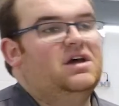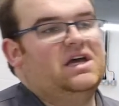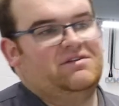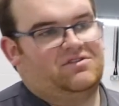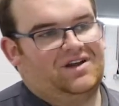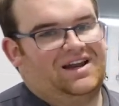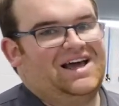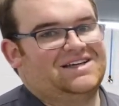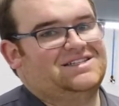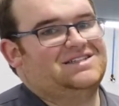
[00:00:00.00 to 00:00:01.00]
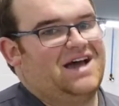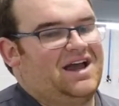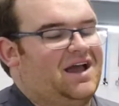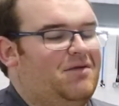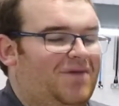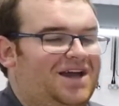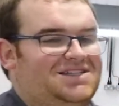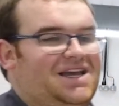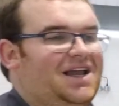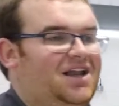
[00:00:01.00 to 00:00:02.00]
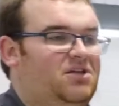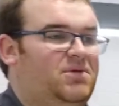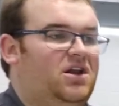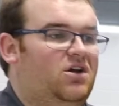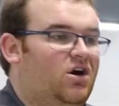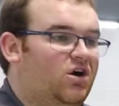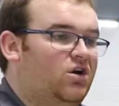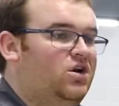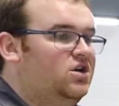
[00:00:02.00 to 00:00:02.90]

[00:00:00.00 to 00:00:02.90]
If you've got less in the tank, it might take a little bit longer